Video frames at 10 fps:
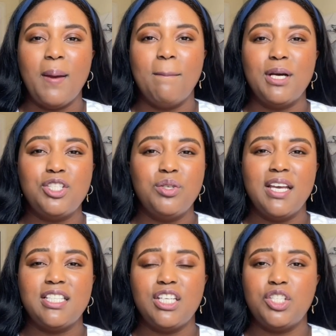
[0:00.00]
but you
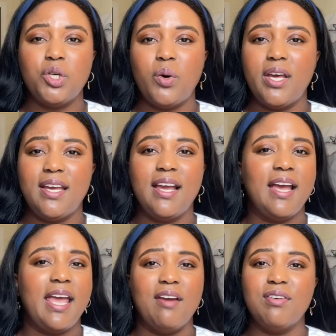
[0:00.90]
get to enjoy
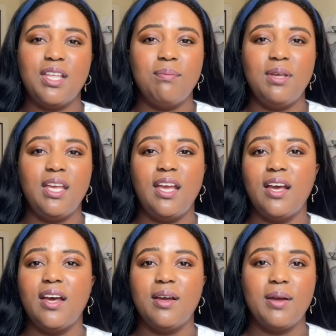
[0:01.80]
everything being
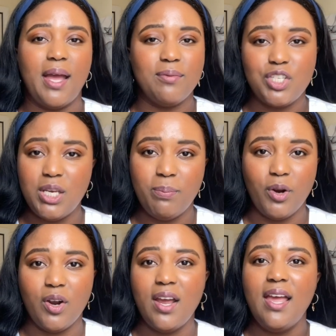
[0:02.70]

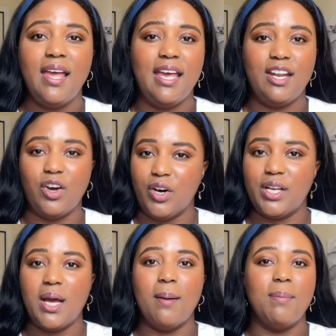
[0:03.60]
cheaper and on
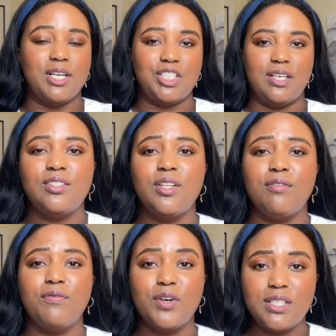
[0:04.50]
a budget. So the
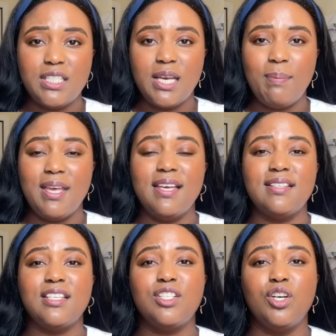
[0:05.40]
first tip is
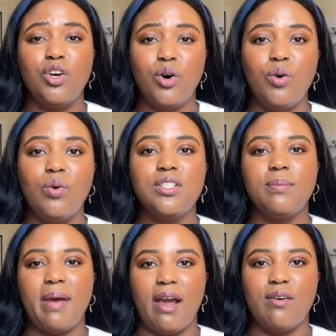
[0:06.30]
to go to
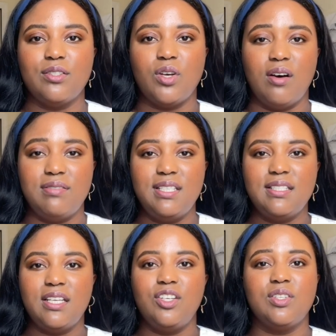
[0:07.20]
Paris off
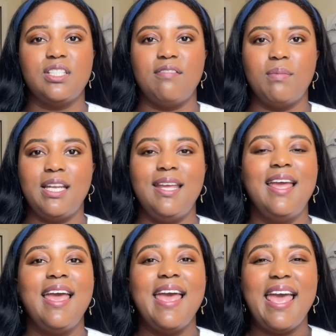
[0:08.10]
season. You'll save money
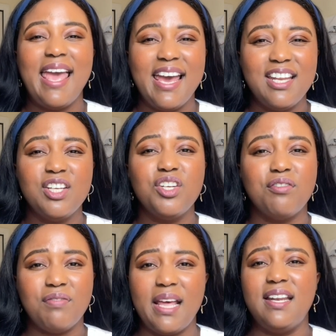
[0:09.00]
and your
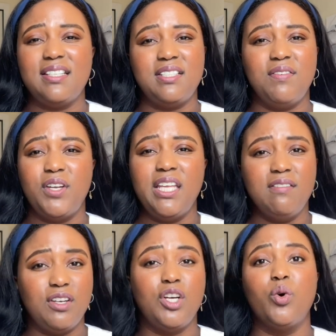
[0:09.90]
flight is
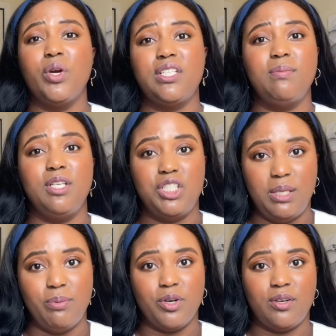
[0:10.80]
even going to be
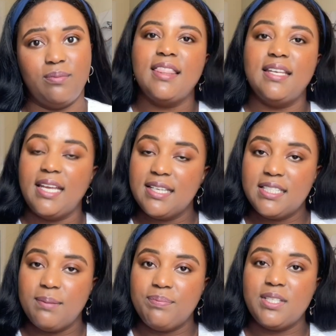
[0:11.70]
cheaper. The next
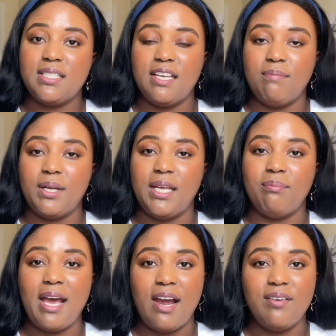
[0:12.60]
tip to save money in
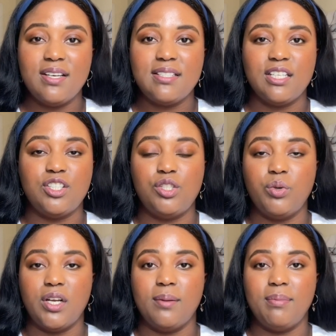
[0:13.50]
Paris and to do it
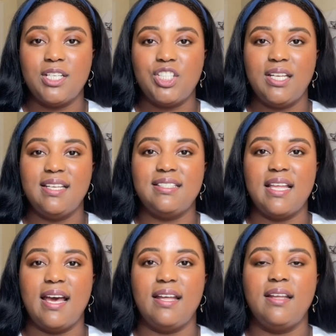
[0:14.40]
on a budget is
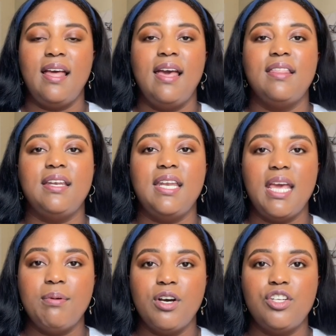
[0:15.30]
that the
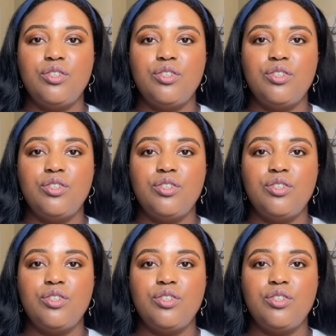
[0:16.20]
neighborhood